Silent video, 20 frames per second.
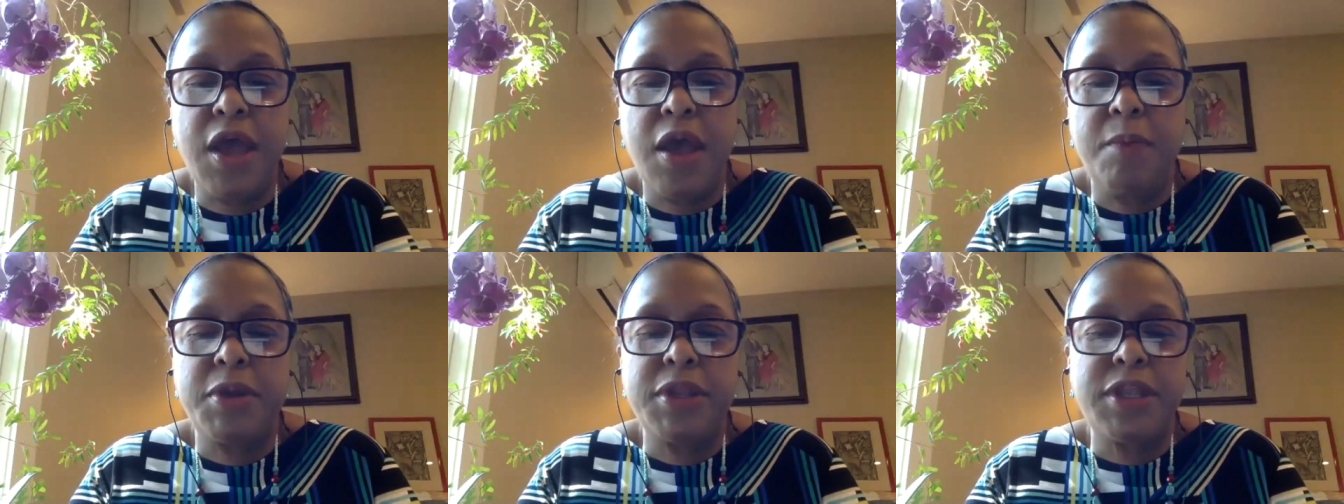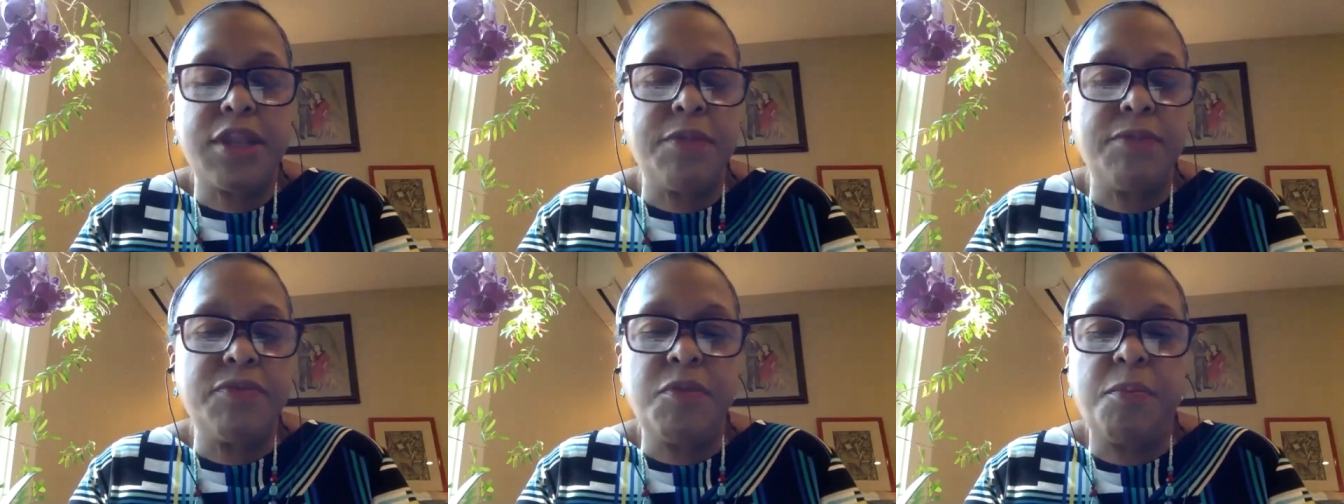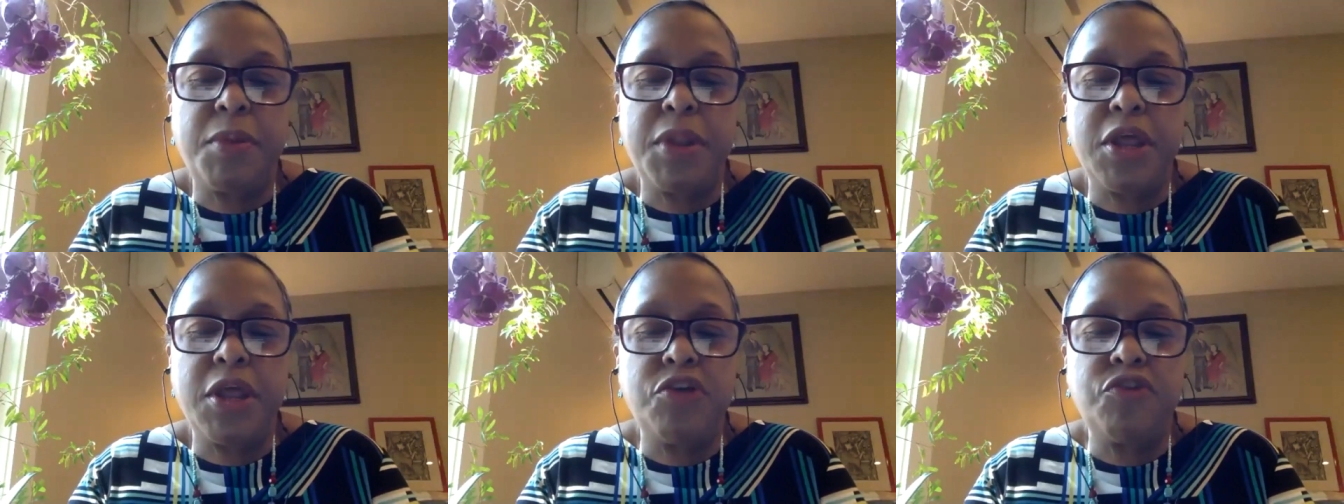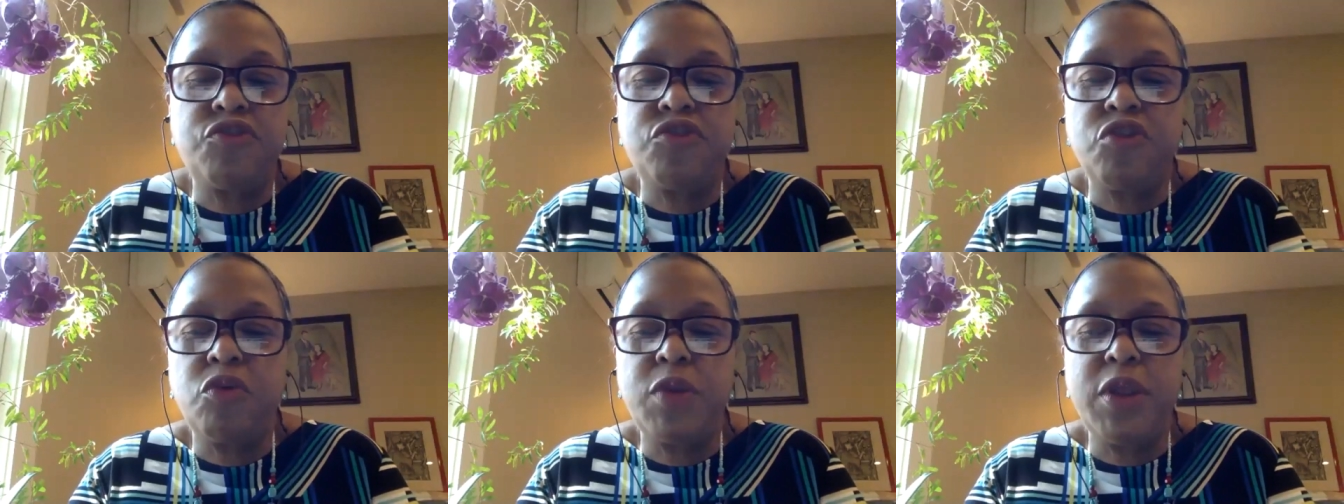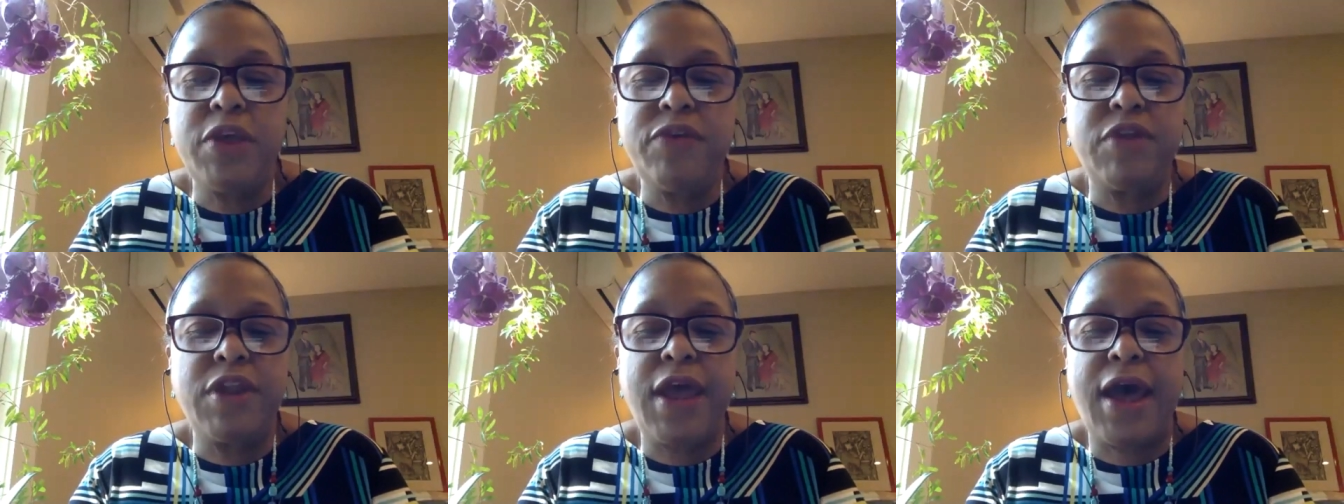But some of the players don't
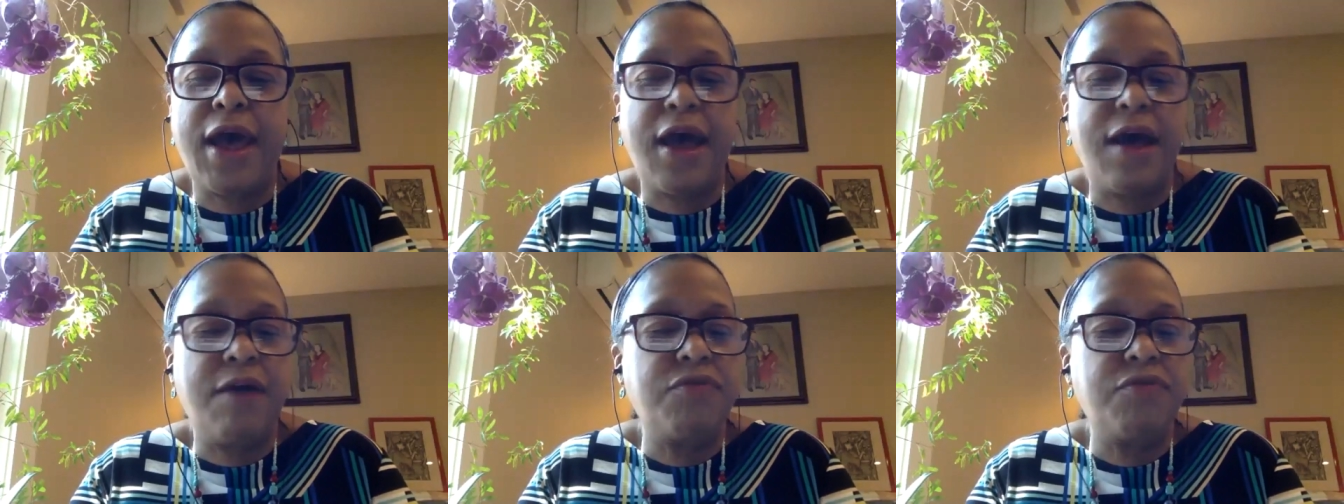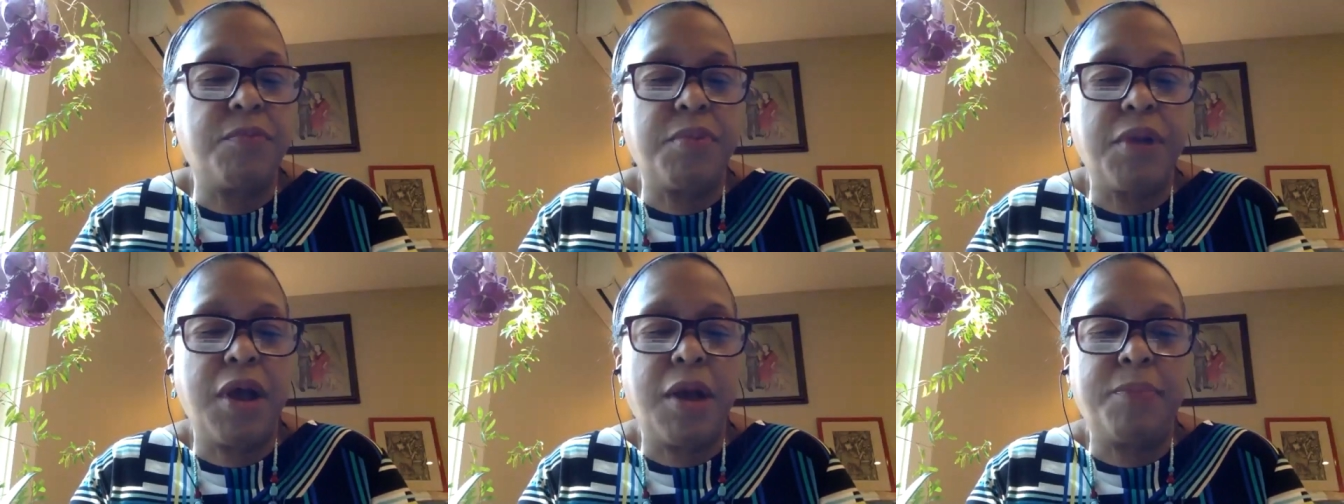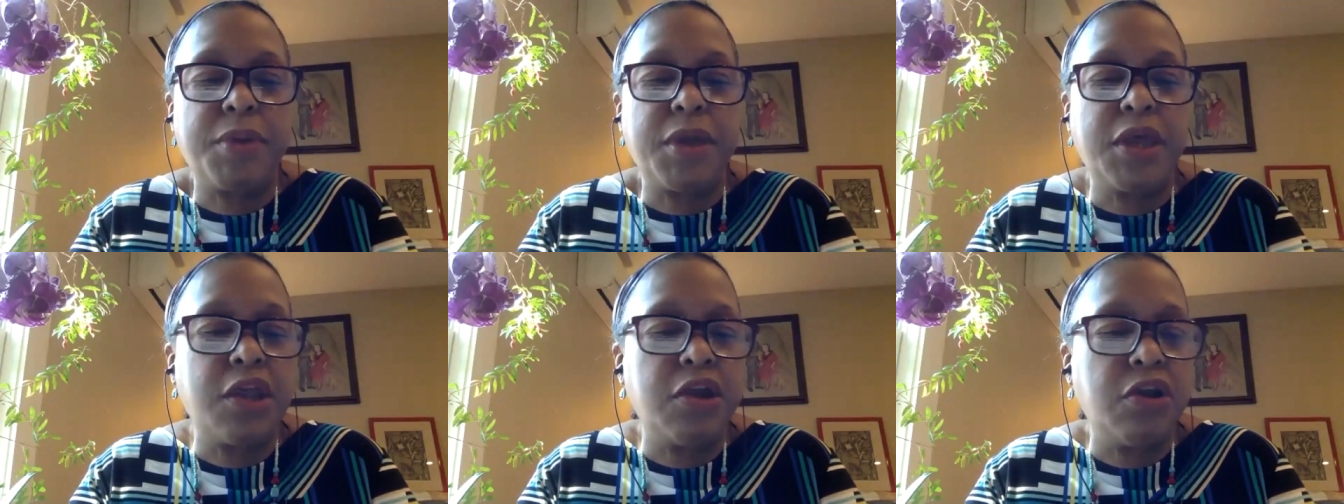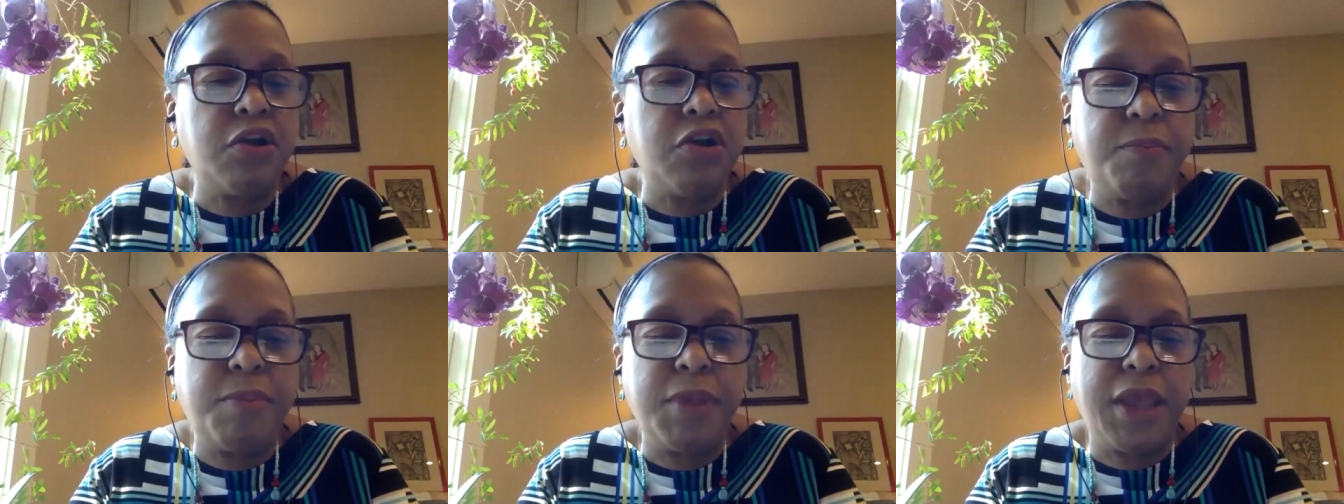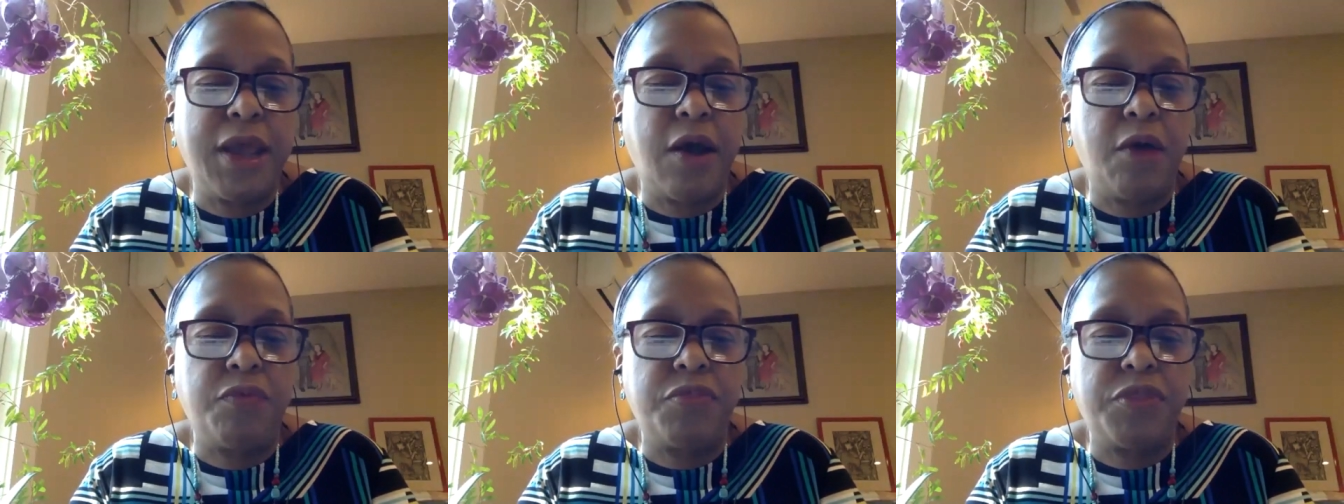even have the proper gear to be out